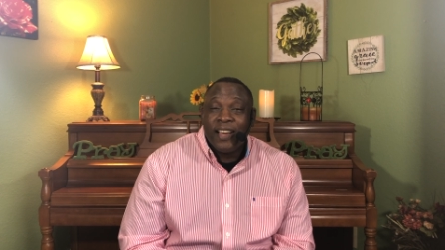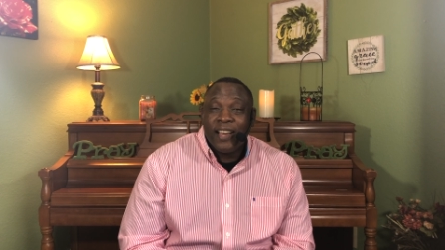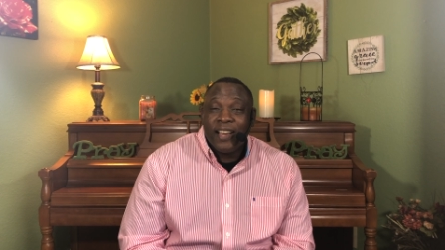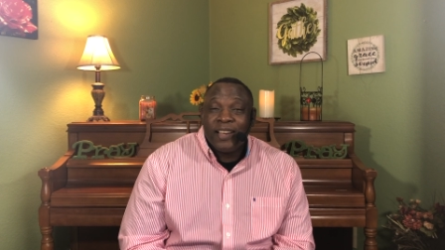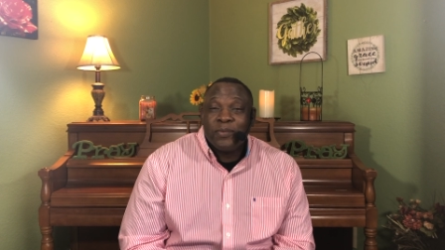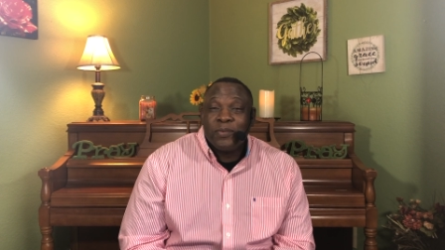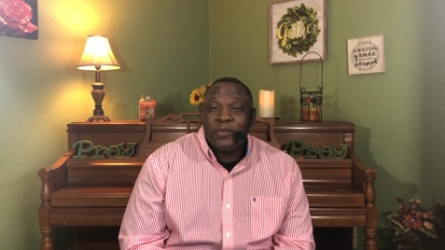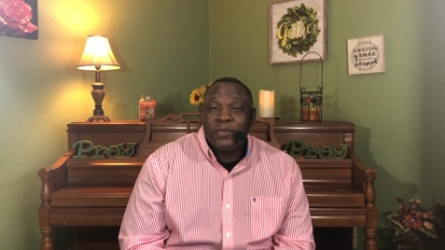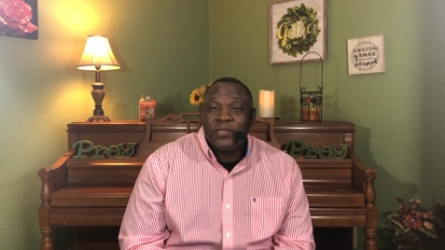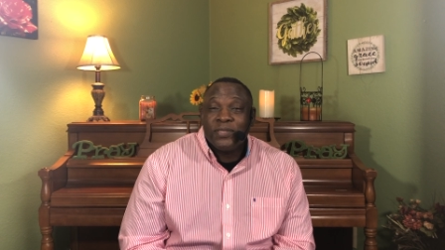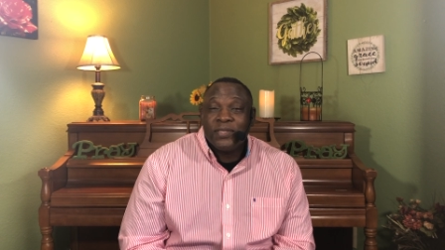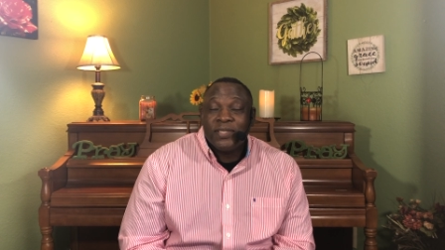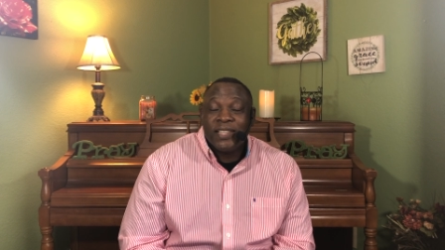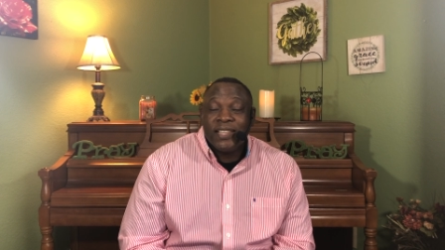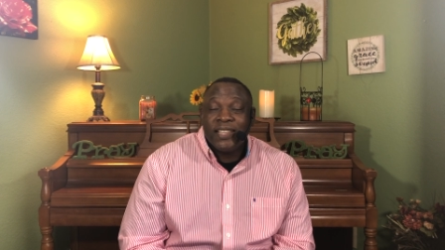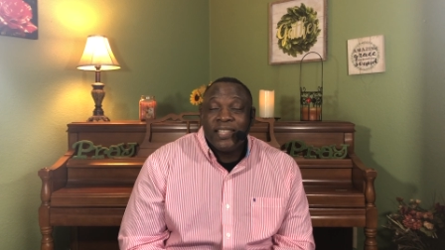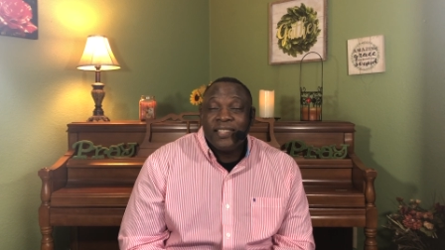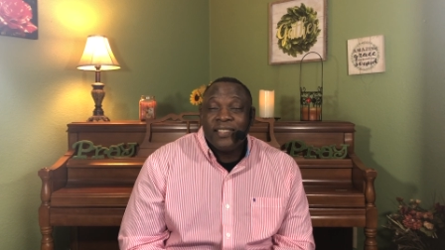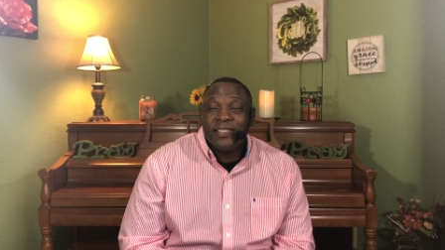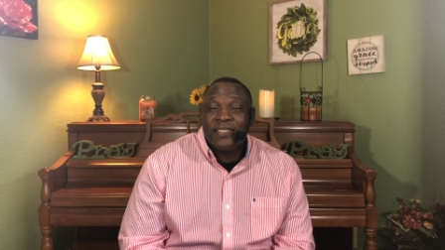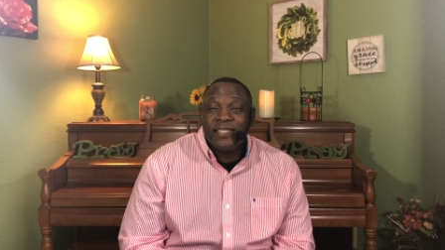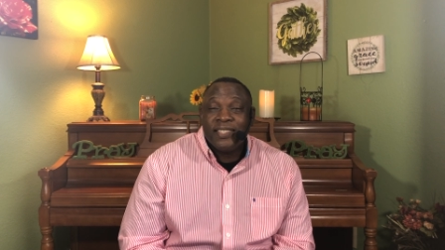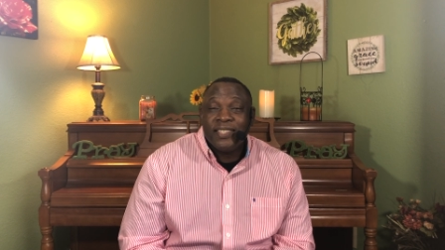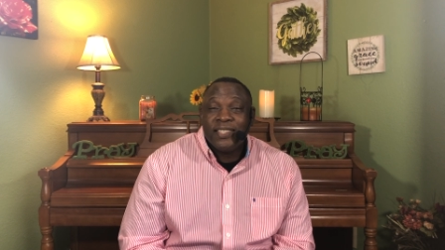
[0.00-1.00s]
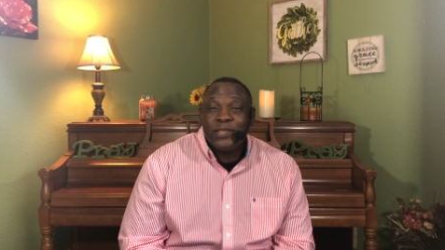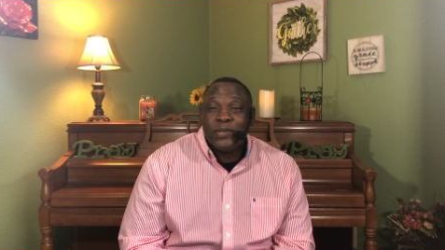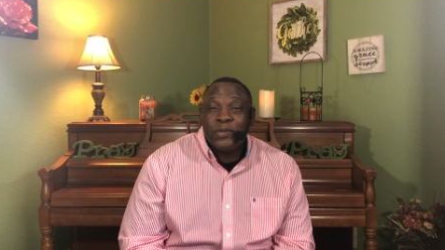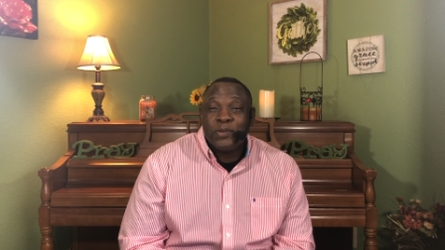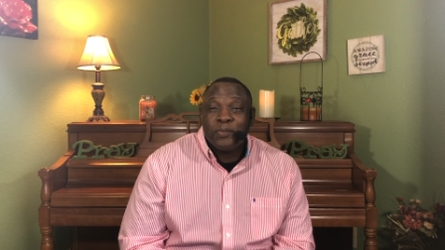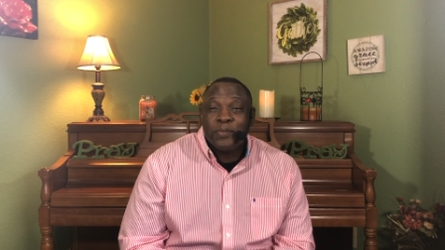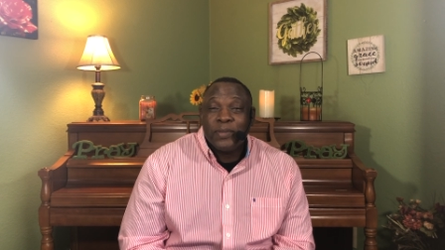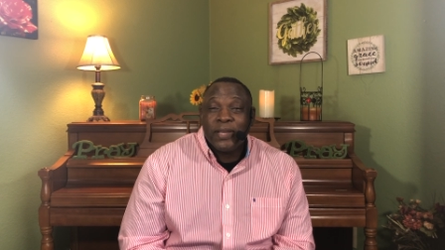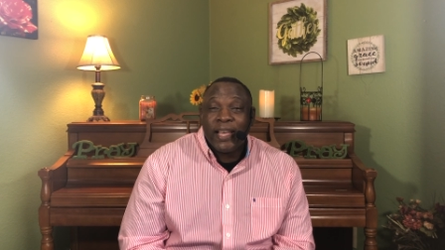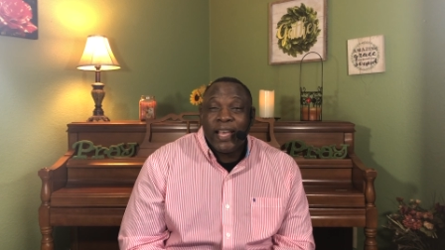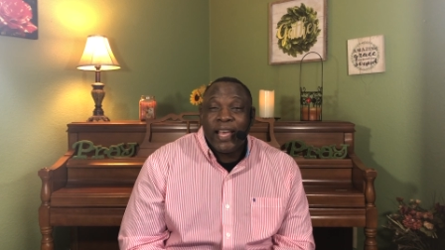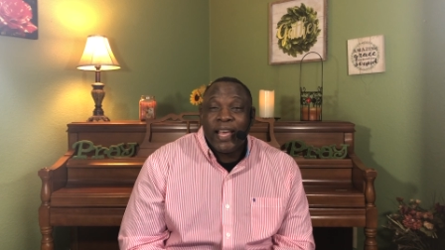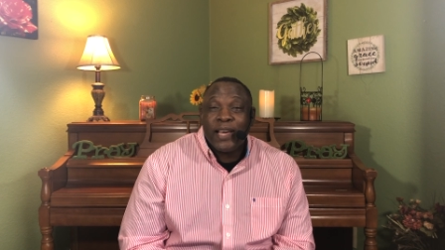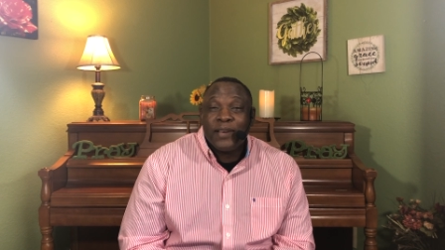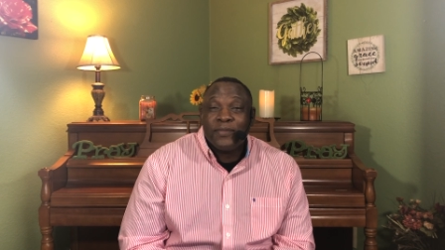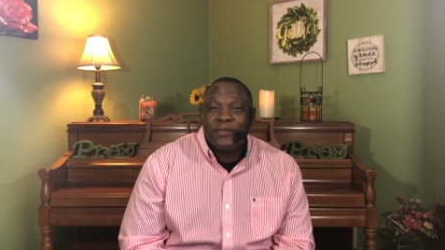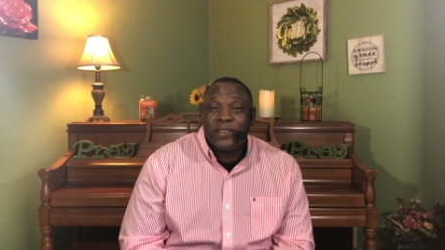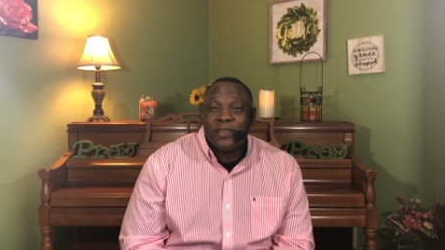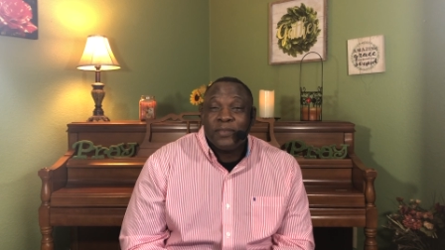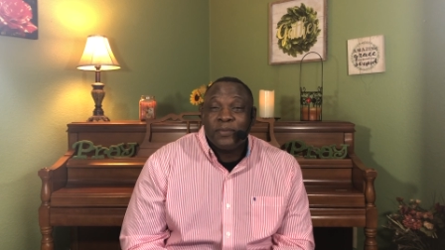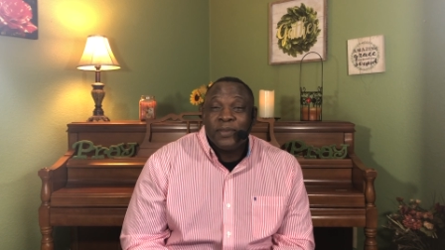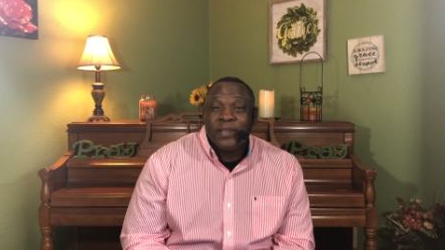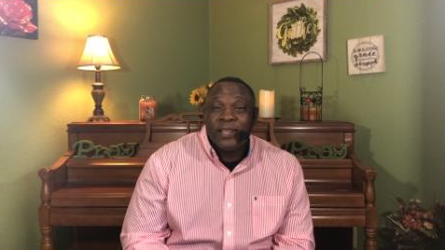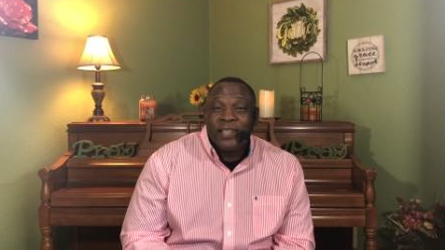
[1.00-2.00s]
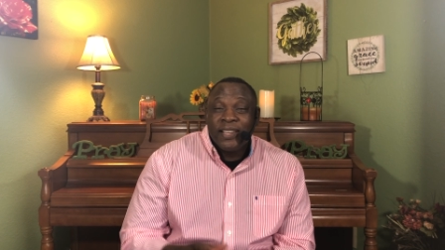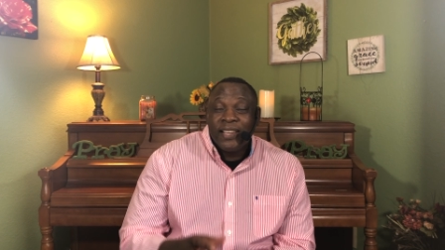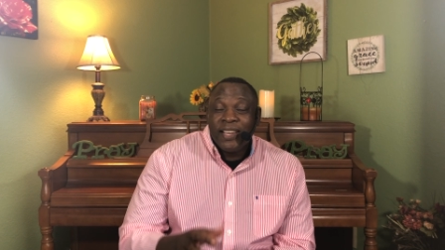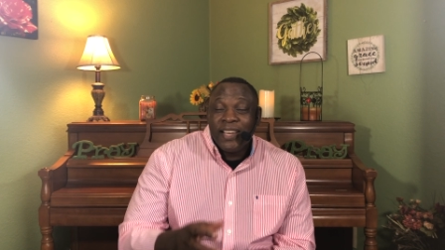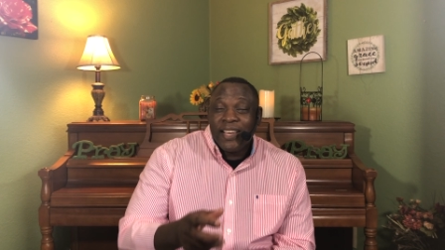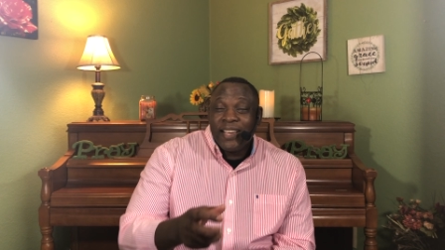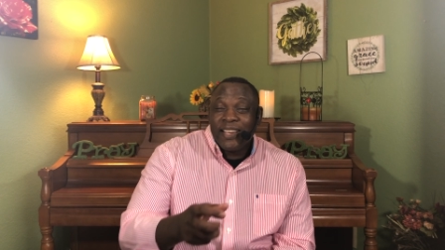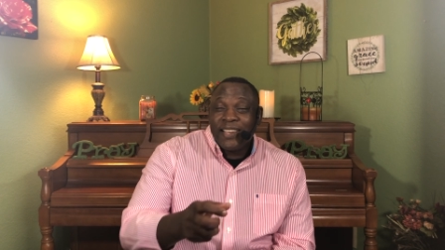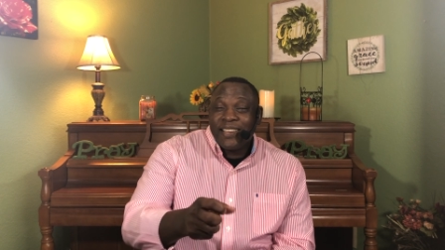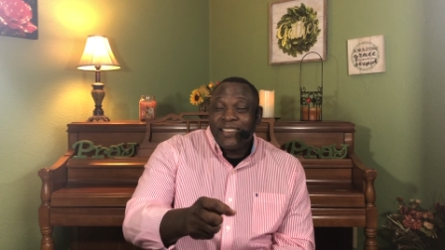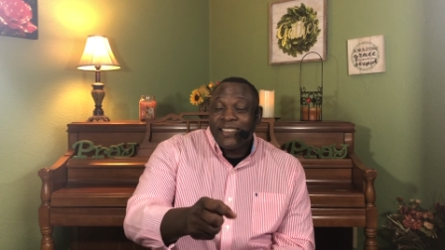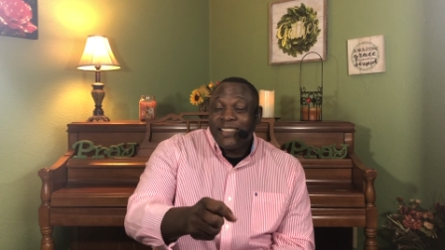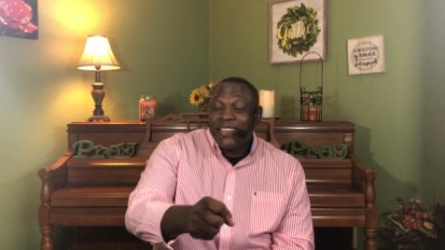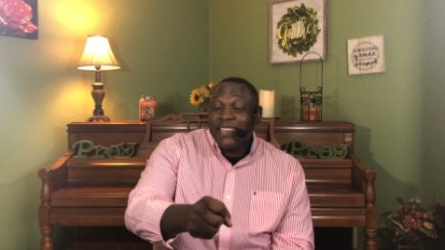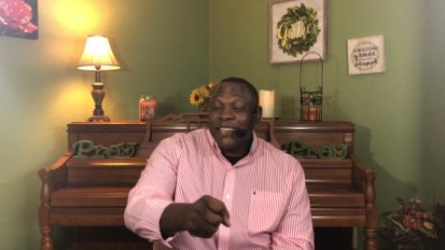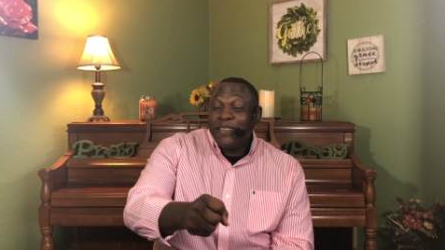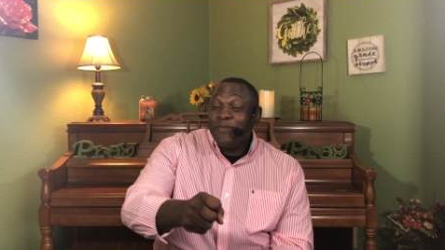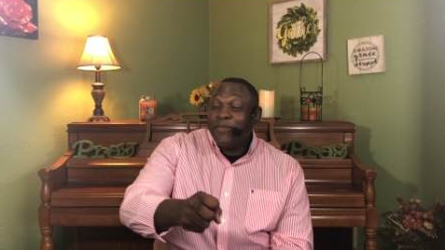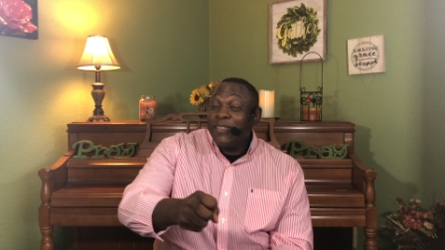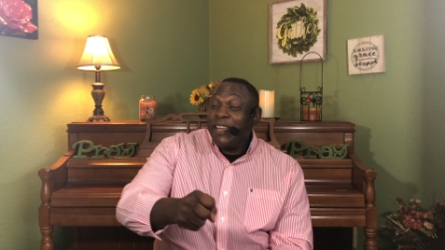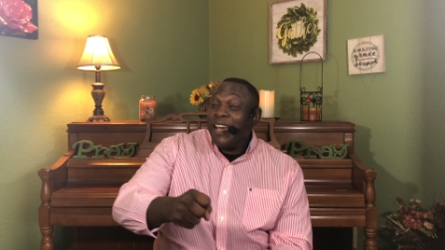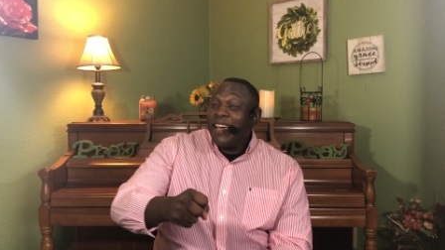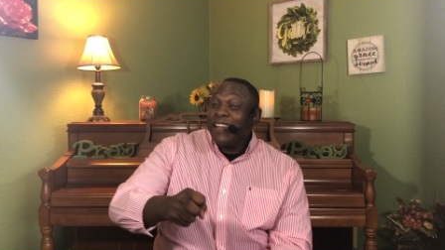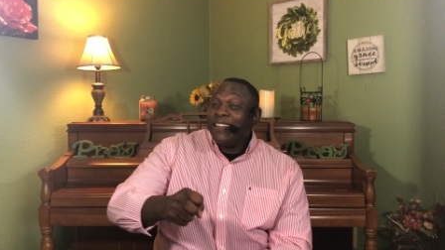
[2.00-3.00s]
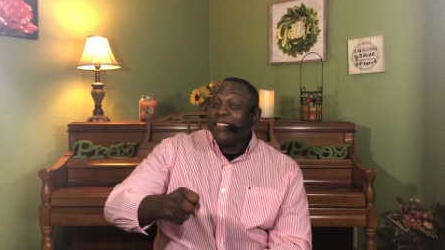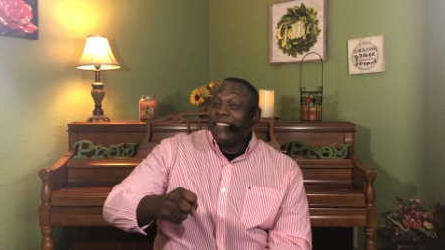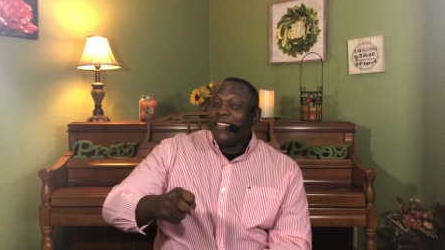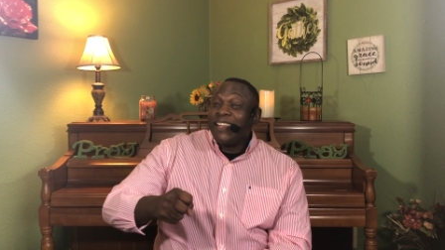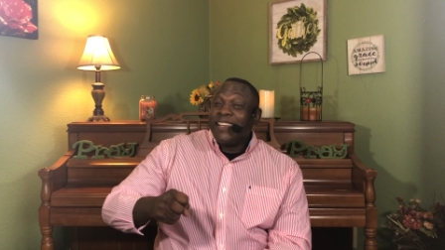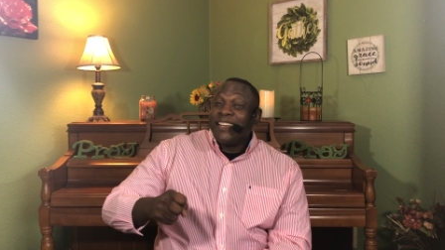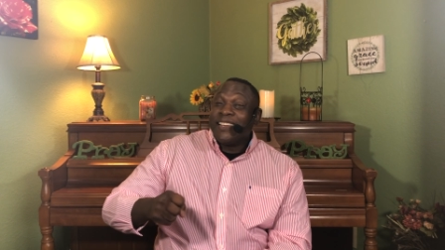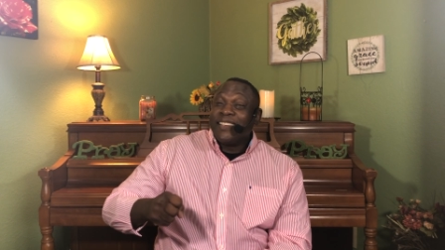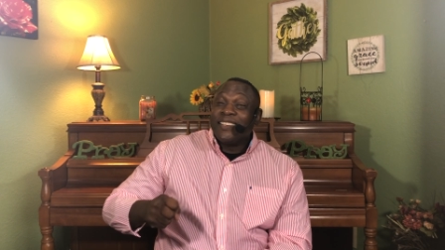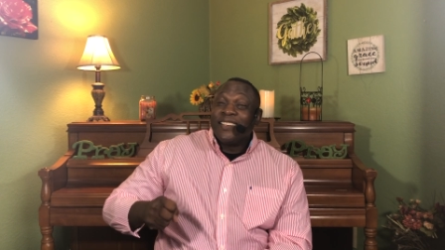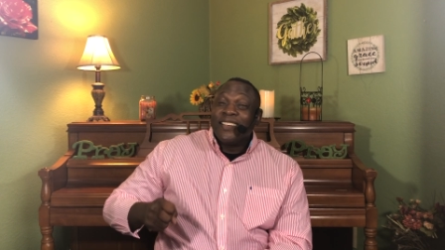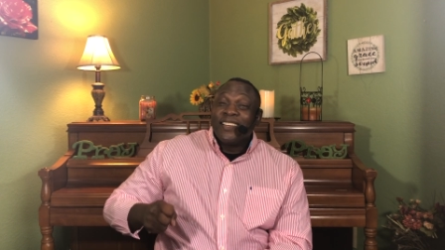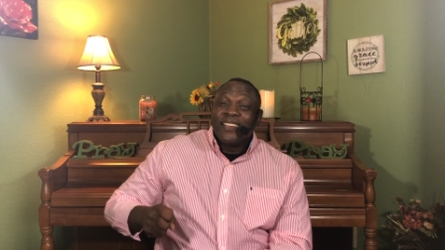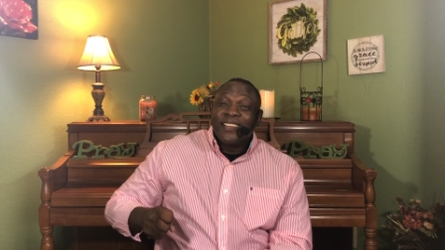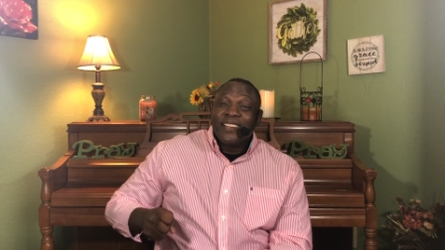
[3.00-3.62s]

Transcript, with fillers: I want you to intercede on behalf of and give that thing